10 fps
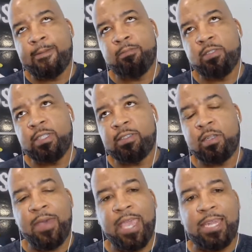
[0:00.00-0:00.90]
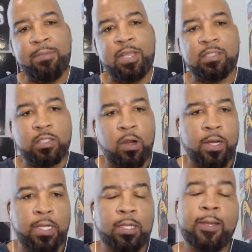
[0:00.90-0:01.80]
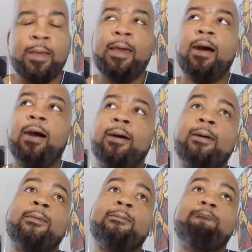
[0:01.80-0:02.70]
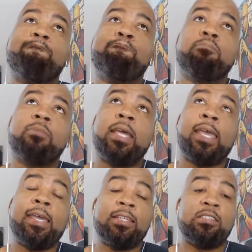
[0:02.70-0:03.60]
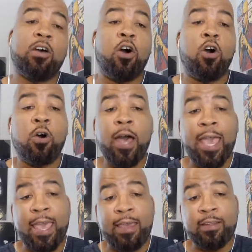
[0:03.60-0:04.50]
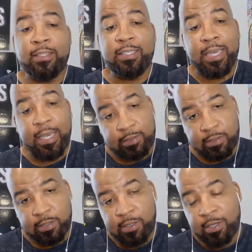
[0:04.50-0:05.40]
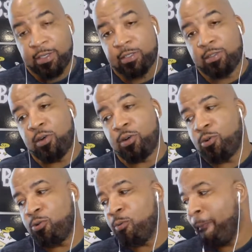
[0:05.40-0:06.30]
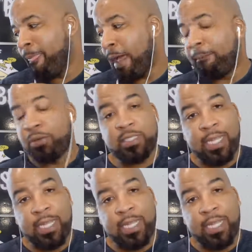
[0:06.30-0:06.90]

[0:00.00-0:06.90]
since the pandemic started. And it's all had guests. So I appreciate